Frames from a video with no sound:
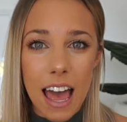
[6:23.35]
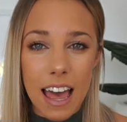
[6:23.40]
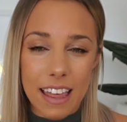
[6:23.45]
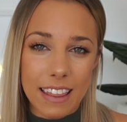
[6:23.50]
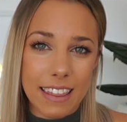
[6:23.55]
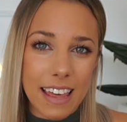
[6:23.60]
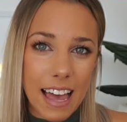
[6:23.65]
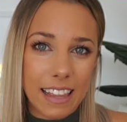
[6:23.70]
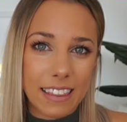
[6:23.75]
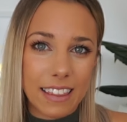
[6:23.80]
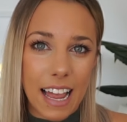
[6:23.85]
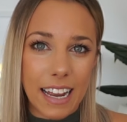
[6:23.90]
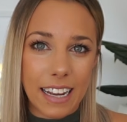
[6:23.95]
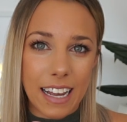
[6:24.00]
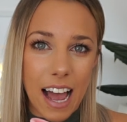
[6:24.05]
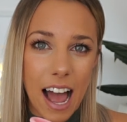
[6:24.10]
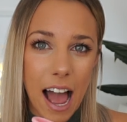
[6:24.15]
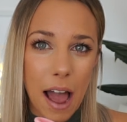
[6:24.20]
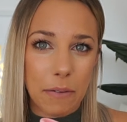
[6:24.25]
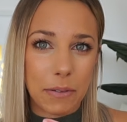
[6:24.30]
that
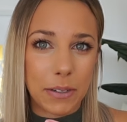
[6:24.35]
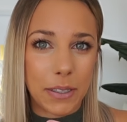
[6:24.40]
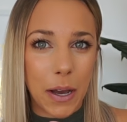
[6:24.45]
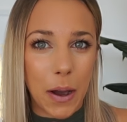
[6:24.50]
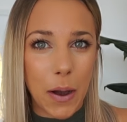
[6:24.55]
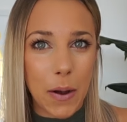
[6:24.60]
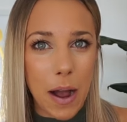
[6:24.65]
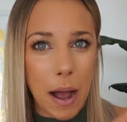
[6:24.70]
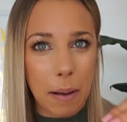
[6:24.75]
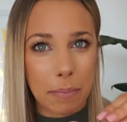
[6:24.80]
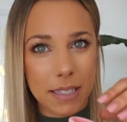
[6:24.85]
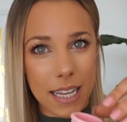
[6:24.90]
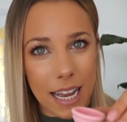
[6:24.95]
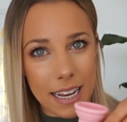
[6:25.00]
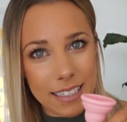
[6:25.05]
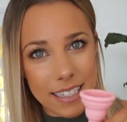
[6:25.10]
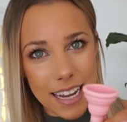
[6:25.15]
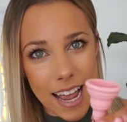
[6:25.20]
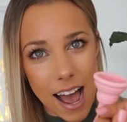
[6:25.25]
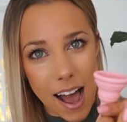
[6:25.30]
like I would go
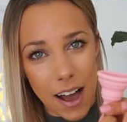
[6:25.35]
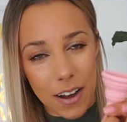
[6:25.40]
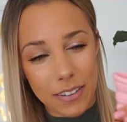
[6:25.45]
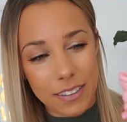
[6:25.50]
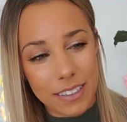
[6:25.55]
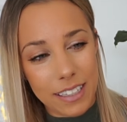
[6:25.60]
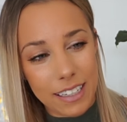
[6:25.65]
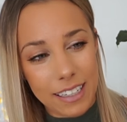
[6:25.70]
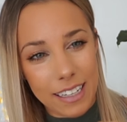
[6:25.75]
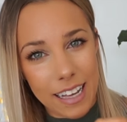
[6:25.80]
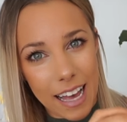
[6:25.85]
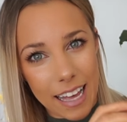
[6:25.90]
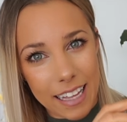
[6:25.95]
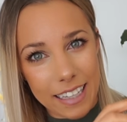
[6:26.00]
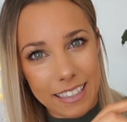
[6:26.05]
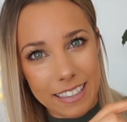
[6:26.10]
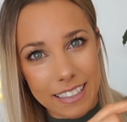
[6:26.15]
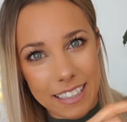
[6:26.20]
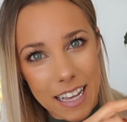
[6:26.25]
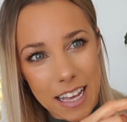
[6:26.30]
upside down
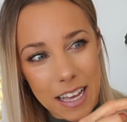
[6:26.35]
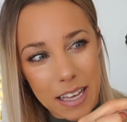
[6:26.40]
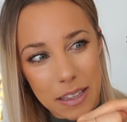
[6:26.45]
and